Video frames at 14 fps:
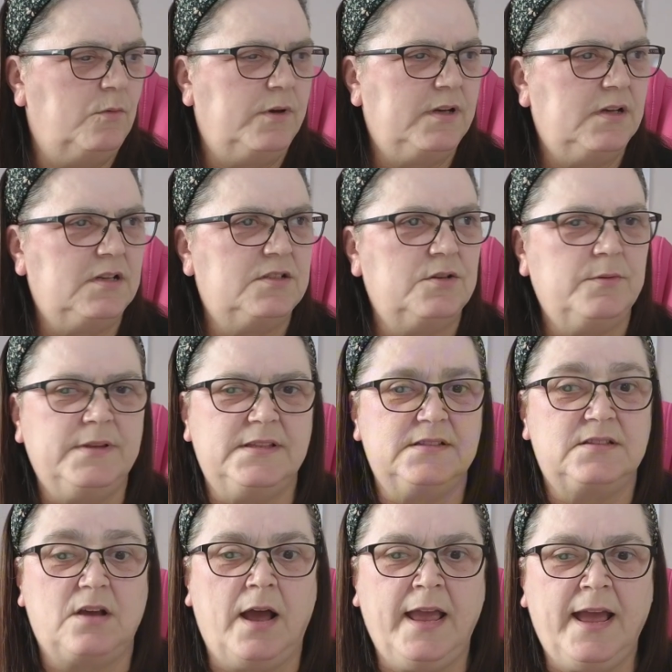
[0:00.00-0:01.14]
did I do with this?
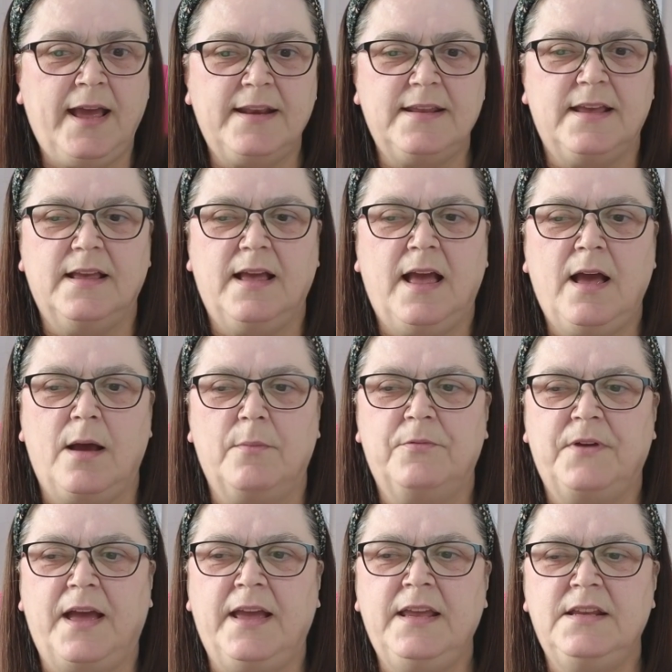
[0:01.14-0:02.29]
I had it up
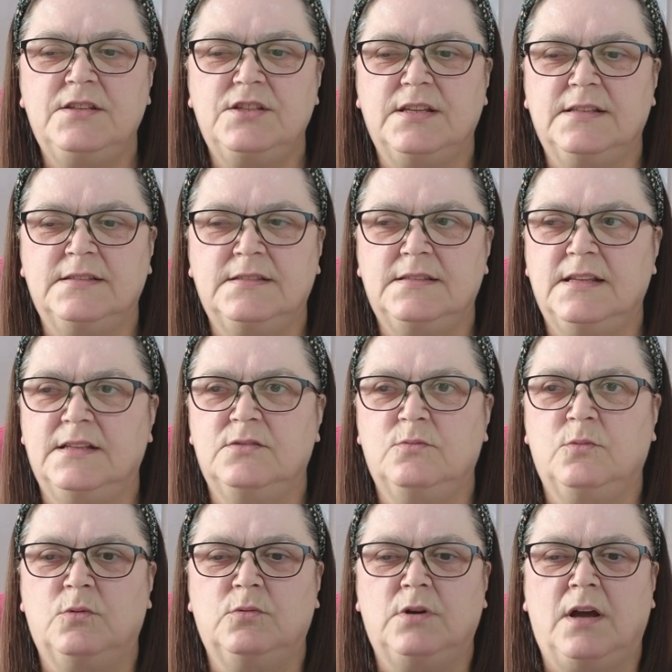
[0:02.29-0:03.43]
for ages, this
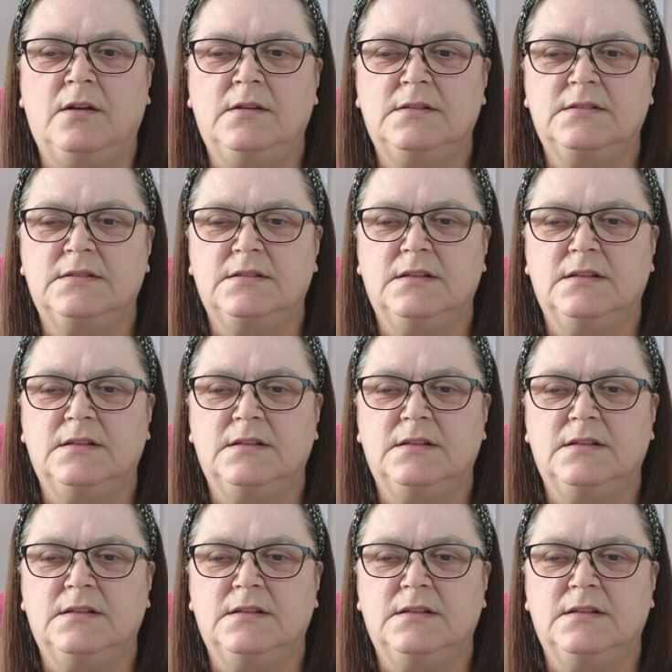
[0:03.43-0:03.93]
wall art.